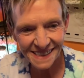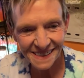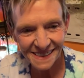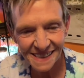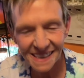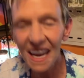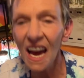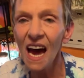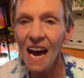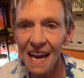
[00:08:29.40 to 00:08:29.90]

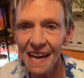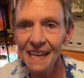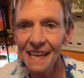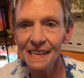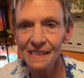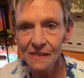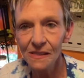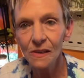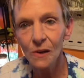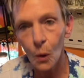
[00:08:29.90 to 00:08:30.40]

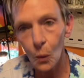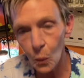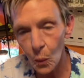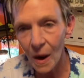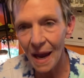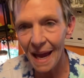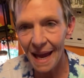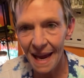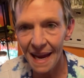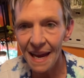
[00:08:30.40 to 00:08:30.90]
kind
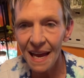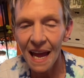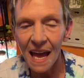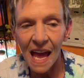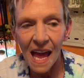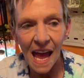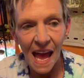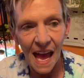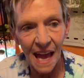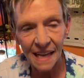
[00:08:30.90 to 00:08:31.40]
way.
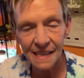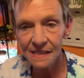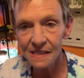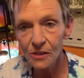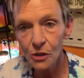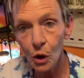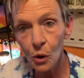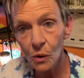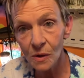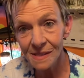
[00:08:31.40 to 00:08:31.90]
And
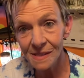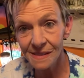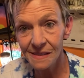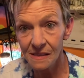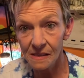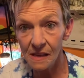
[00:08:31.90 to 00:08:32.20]
those,